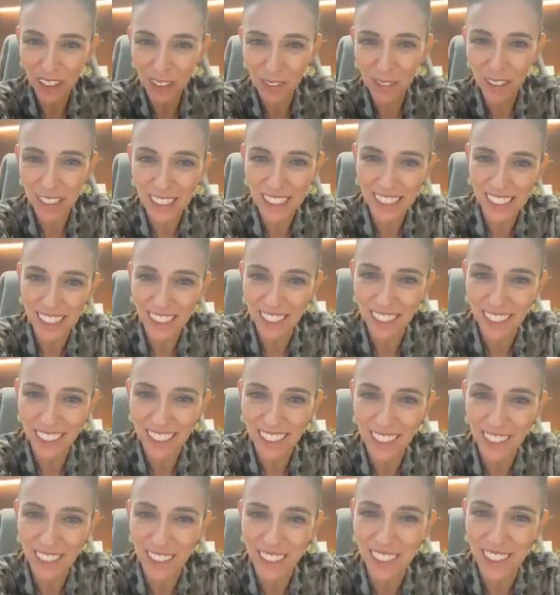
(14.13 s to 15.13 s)
that we did at 1
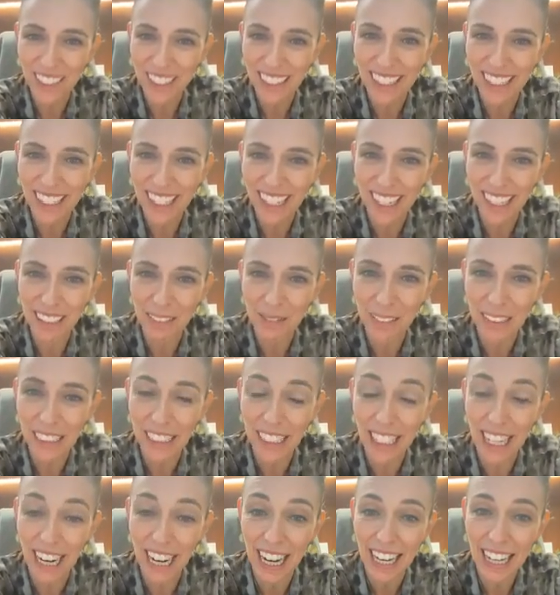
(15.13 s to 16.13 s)
o'clock
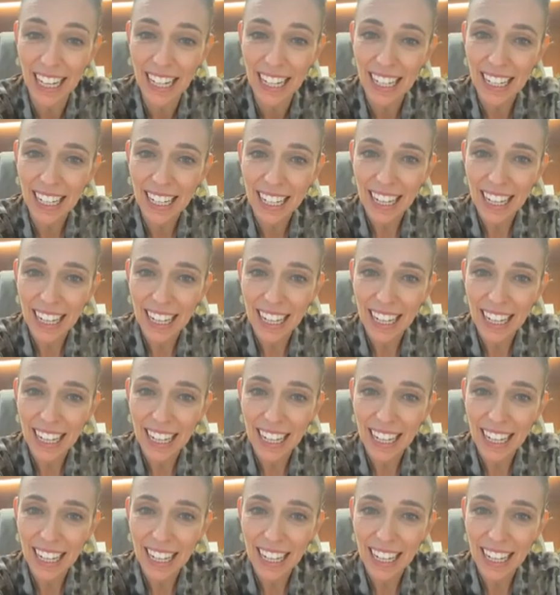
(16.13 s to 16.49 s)
today,